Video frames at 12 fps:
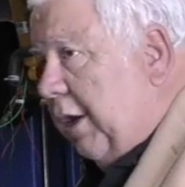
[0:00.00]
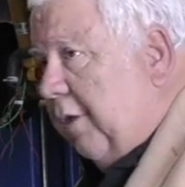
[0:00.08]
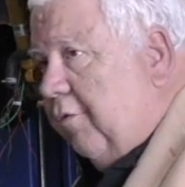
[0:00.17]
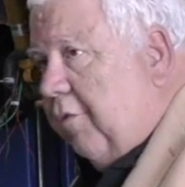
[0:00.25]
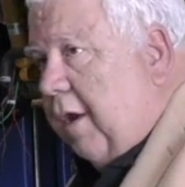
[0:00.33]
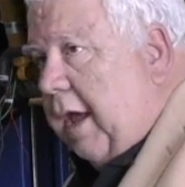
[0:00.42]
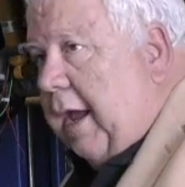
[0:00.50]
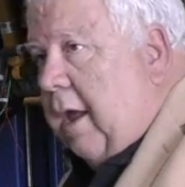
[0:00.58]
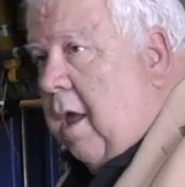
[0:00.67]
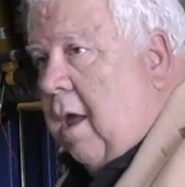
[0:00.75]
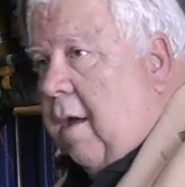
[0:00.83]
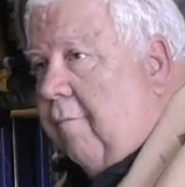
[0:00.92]
yesterday,
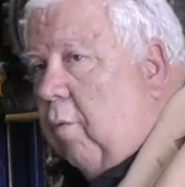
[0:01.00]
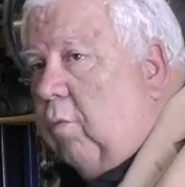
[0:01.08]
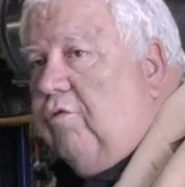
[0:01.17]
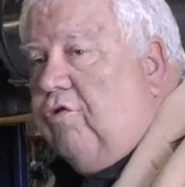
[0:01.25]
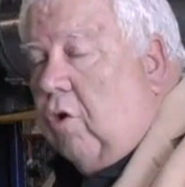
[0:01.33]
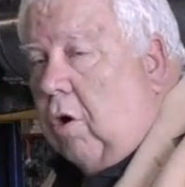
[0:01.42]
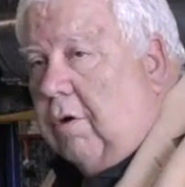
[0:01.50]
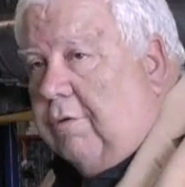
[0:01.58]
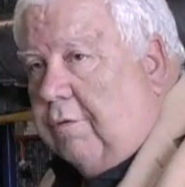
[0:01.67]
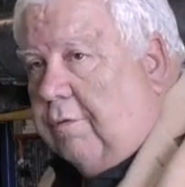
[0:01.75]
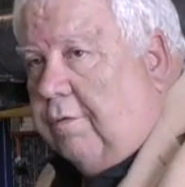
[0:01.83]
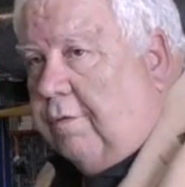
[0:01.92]
Volt
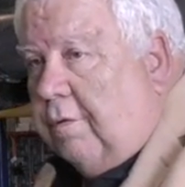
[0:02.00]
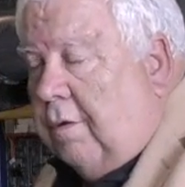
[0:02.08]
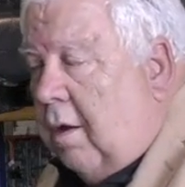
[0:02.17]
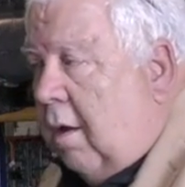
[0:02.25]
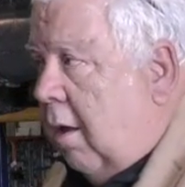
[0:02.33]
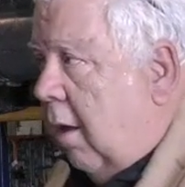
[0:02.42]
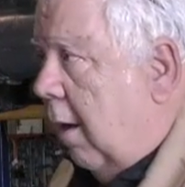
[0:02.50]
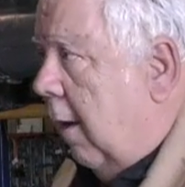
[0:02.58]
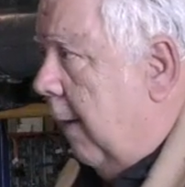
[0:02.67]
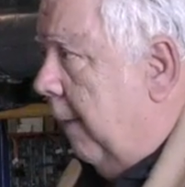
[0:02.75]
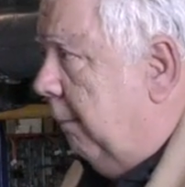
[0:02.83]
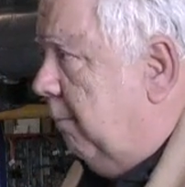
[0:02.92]
chargers,
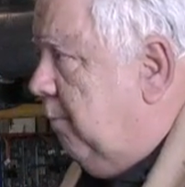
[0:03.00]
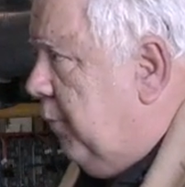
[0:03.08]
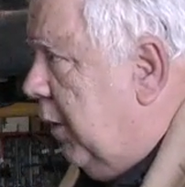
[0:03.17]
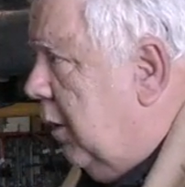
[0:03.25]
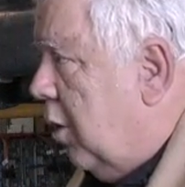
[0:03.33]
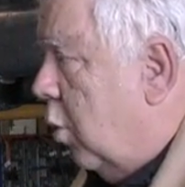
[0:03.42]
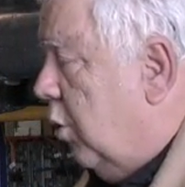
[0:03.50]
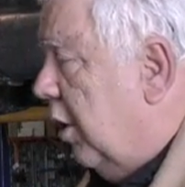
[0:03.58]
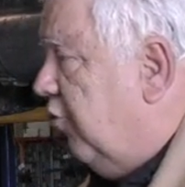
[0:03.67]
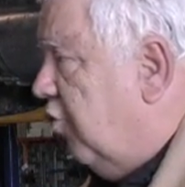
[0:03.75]
um, Coda